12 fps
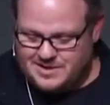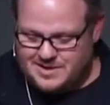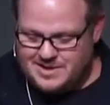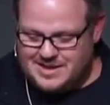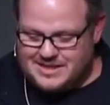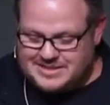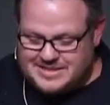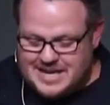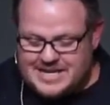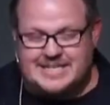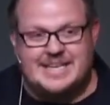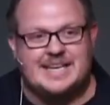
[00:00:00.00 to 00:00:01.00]
That's the
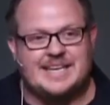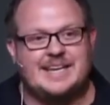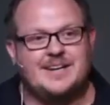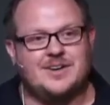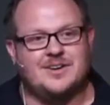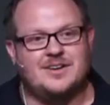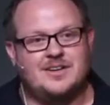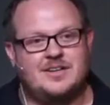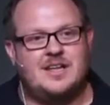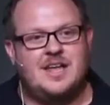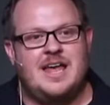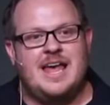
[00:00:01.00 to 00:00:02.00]
idea here.
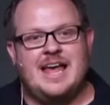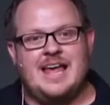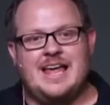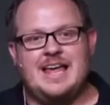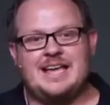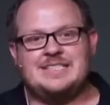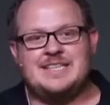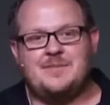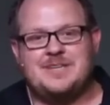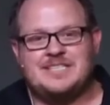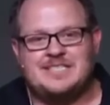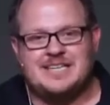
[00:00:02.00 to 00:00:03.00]
Except
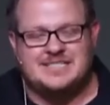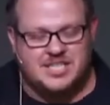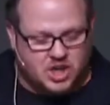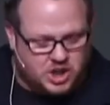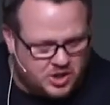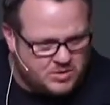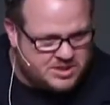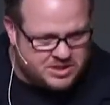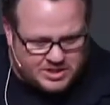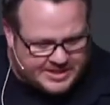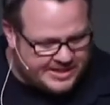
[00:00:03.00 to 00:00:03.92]
it's, it's a close looking.